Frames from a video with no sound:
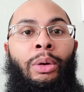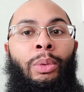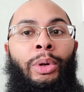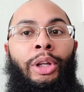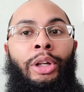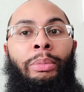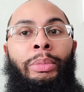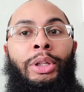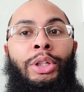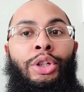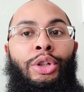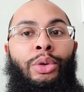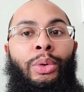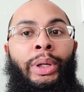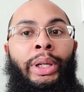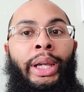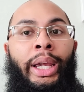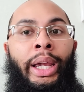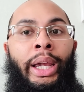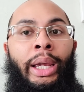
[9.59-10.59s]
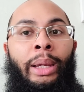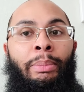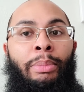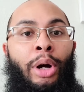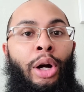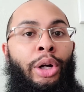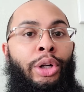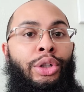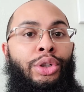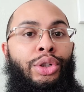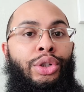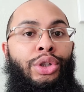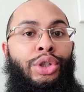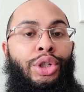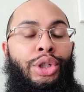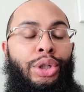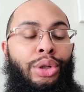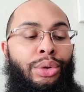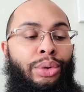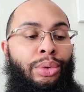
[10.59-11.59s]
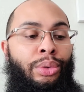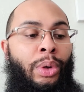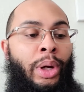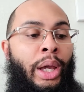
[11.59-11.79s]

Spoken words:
we're going to be doing a part two.